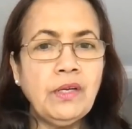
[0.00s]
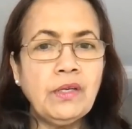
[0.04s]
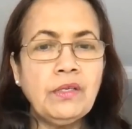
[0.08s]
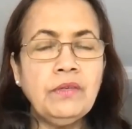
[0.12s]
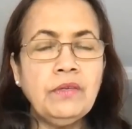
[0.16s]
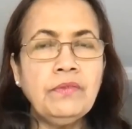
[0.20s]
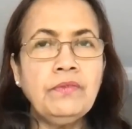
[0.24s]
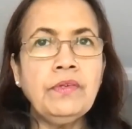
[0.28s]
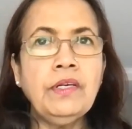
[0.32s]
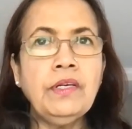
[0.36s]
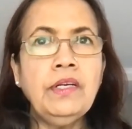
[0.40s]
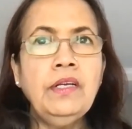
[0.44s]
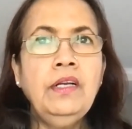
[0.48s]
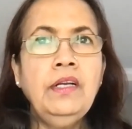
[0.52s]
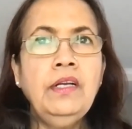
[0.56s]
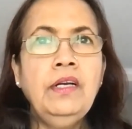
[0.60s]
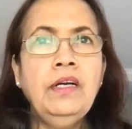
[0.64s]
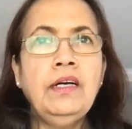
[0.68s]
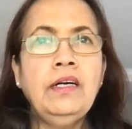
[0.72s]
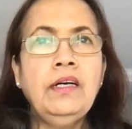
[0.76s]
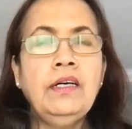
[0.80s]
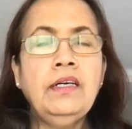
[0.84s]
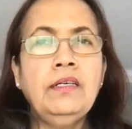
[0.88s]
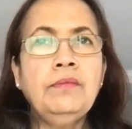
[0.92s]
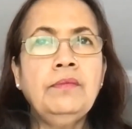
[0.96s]
of
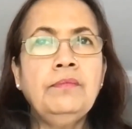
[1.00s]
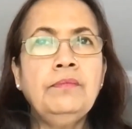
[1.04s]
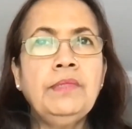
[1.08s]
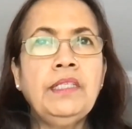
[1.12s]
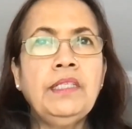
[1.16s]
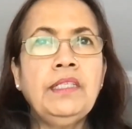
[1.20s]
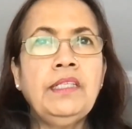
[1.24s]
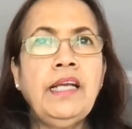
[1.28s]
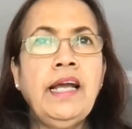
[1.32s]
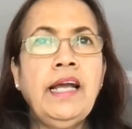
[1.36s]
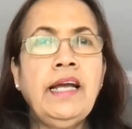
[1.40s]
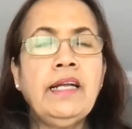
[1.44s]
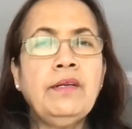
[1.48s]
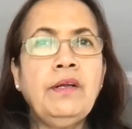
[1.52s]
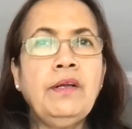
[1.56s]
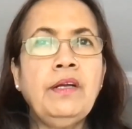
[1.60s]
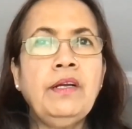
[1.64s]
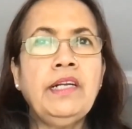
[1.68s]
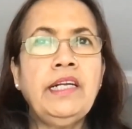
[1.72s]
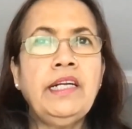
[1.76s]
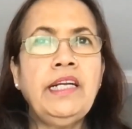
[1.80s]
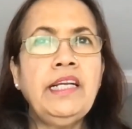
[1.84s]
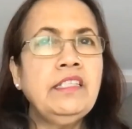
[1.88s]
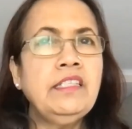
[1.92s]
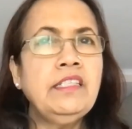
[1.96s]
they had
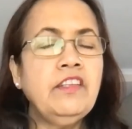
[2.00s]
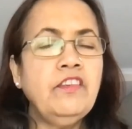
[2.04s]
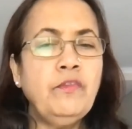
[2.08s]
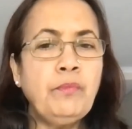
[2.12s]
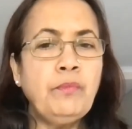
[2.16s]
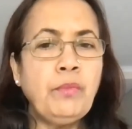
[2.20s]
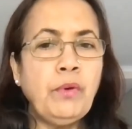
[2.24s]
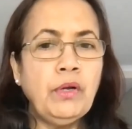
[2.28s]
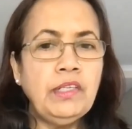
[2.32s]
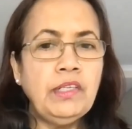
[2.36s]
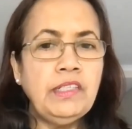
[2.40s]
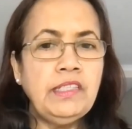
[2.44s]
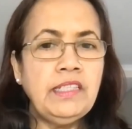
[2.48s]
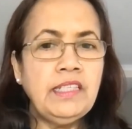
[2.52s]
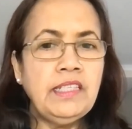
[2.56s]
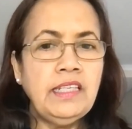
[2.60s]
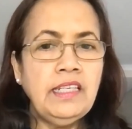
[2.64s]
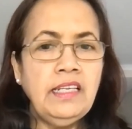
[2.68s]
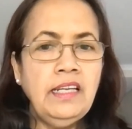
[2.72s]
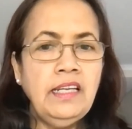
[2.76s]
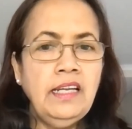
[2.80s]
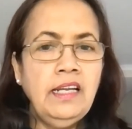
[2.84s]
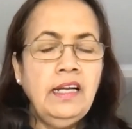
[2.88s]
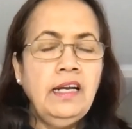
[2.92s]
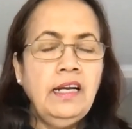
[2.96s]
aggressive
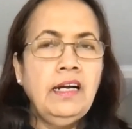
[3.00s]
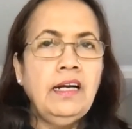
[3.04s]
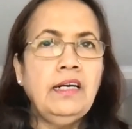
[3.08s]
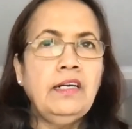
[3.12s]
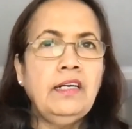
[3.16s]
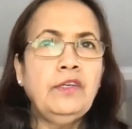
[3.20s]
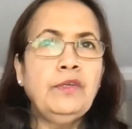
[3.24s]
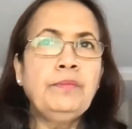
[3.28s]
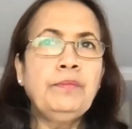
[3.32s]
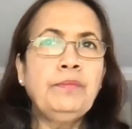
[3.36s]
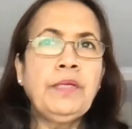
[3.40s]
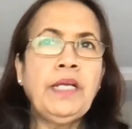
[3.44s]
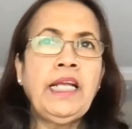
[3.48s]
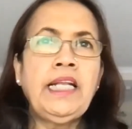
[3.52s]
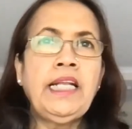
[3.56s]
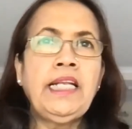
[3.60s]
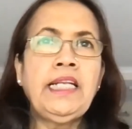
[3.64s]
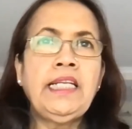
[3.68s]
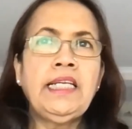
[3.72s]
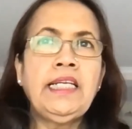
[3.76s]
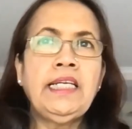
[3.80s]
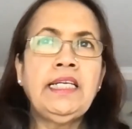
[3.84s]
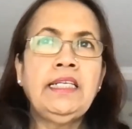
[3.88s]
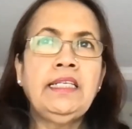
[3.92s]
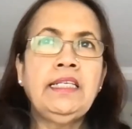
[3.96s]
policy
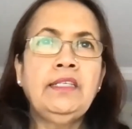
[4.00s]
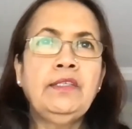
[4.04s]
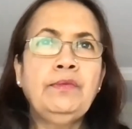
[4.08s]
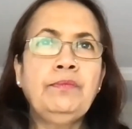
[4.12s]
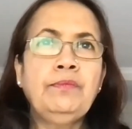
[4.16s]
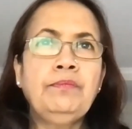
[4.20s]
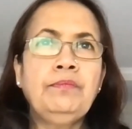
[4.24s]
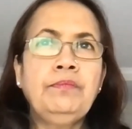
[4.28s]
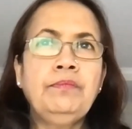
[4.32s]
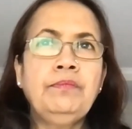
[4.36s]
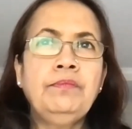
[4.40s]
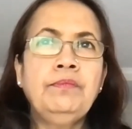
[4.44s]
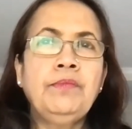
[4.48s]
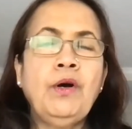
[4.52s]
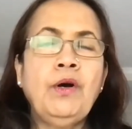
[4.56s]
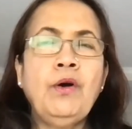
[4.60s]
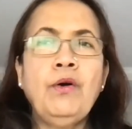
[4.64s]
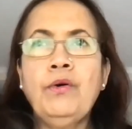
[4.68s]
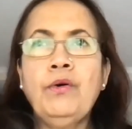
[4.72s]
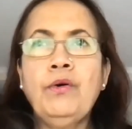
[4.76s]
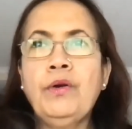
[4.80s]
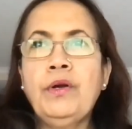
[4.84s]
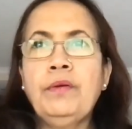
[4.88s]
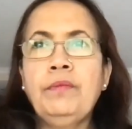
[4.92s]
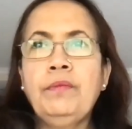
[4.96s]

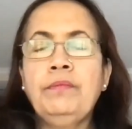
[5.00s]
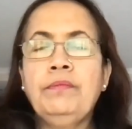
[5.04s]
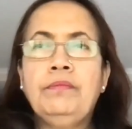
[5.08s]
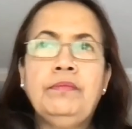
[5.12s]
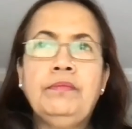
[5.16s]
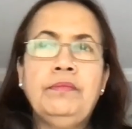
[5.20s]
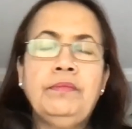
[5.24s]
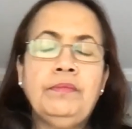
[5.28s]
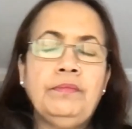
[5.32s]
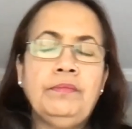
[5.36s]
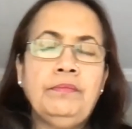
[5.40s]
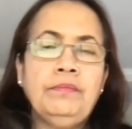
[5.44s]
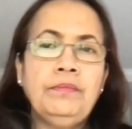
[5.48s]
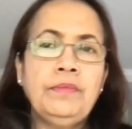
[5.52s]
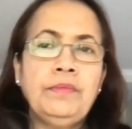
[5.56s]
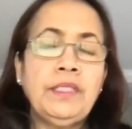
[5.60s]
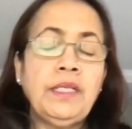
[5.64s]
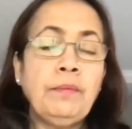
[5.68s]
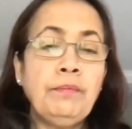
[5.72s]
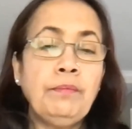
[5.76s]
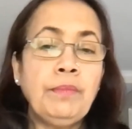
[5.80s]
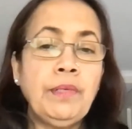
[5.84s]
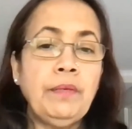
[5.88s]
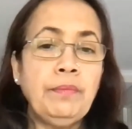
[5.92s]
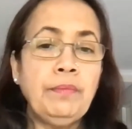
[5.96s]
or
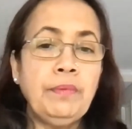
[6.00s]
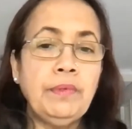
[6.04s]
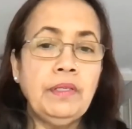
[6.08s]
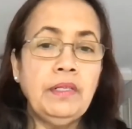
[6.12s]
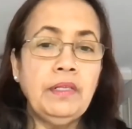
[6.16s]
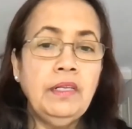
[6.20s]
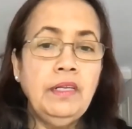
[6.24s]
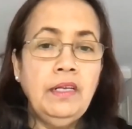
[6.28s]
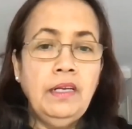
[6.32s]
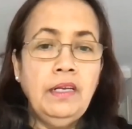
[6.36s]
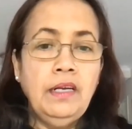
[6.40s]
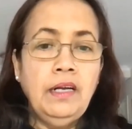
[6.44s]
some people,